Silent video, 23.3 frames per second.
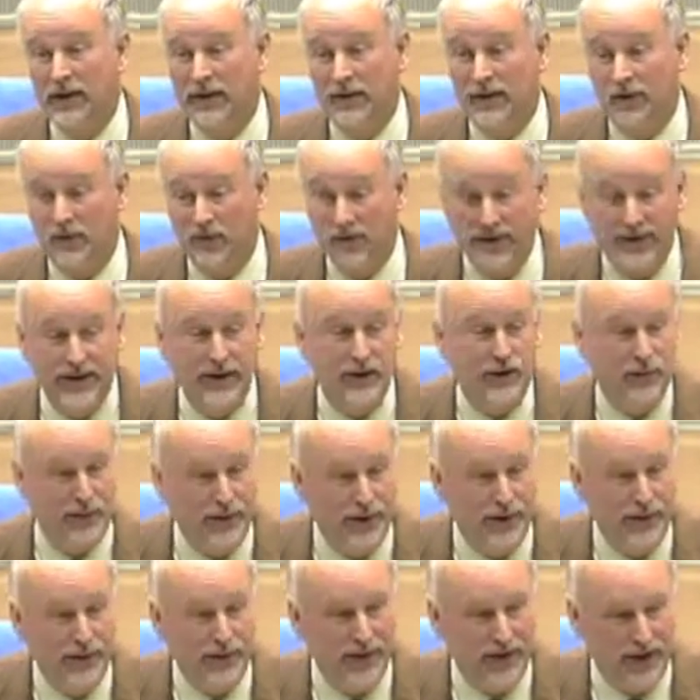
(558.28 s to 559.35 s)
of the year
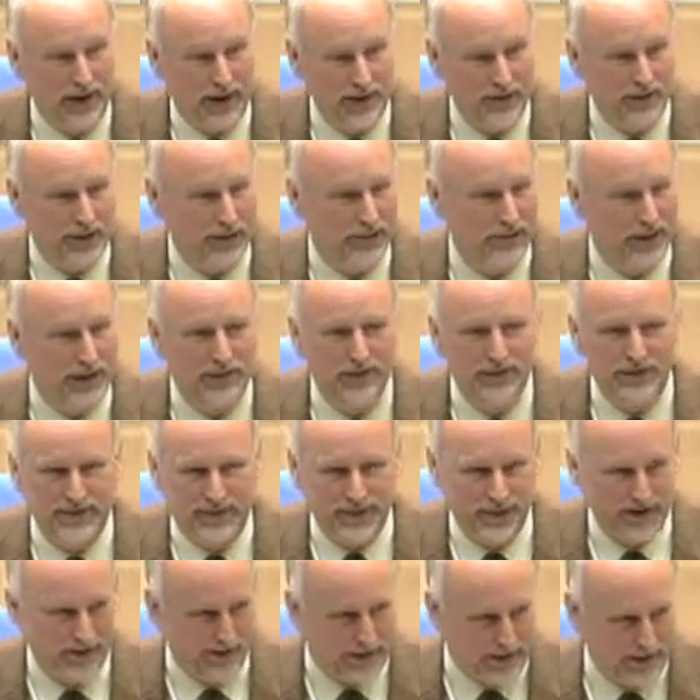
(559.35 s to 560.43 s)
2100 will be
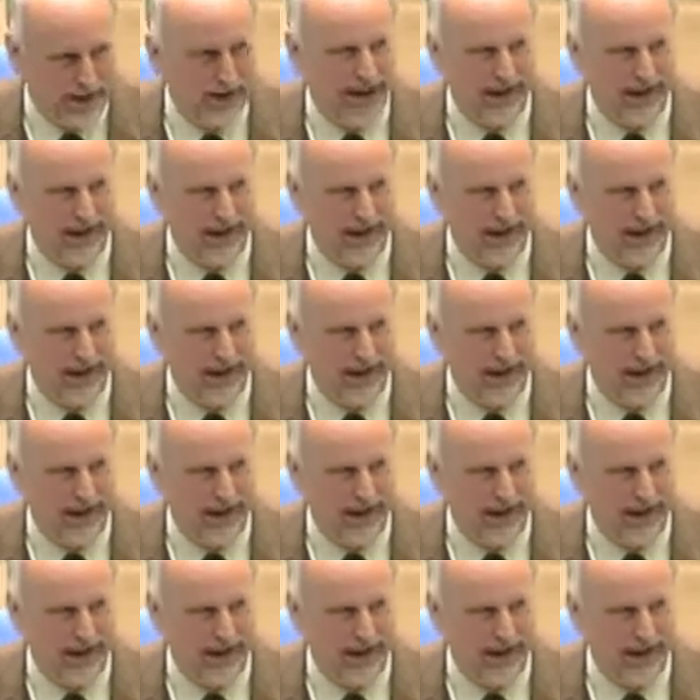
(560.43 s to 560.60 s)
still very